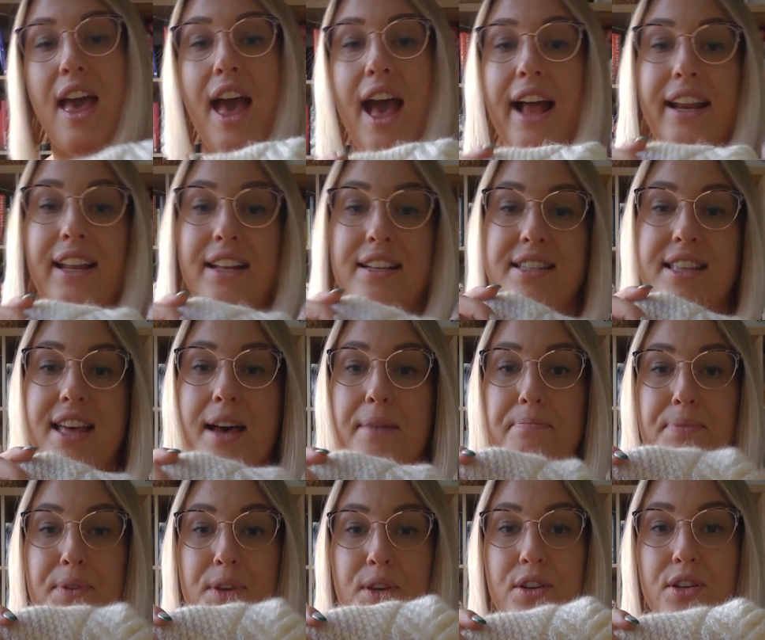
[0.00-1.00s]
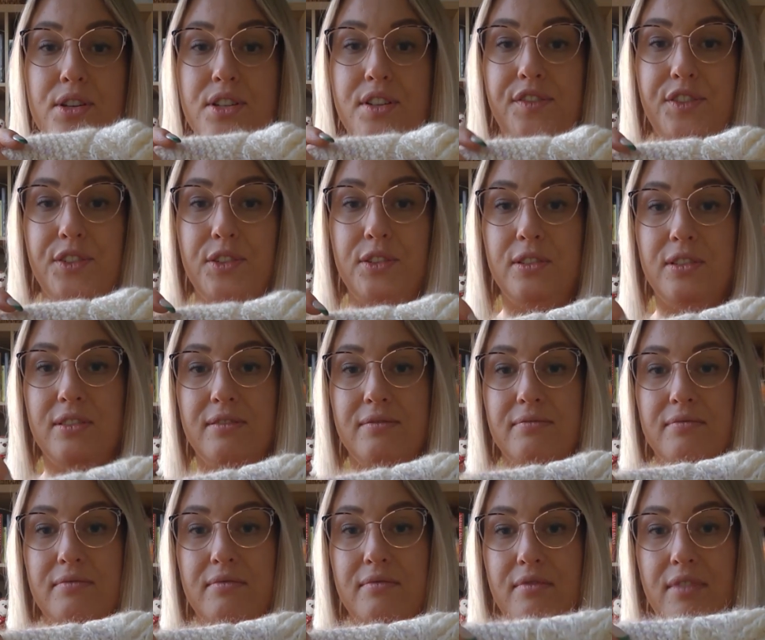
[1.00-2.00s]
and it's that beautiful
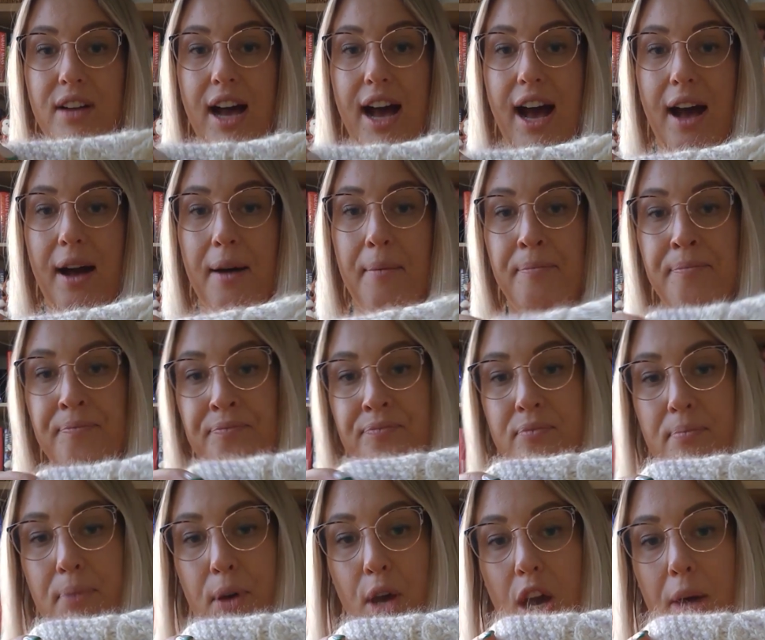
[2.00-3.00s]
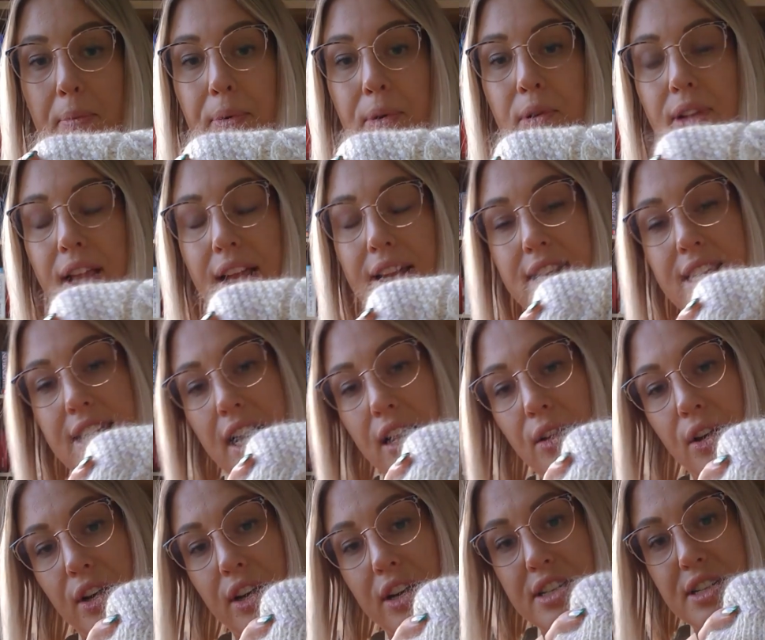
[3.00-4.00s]
purple and yellow.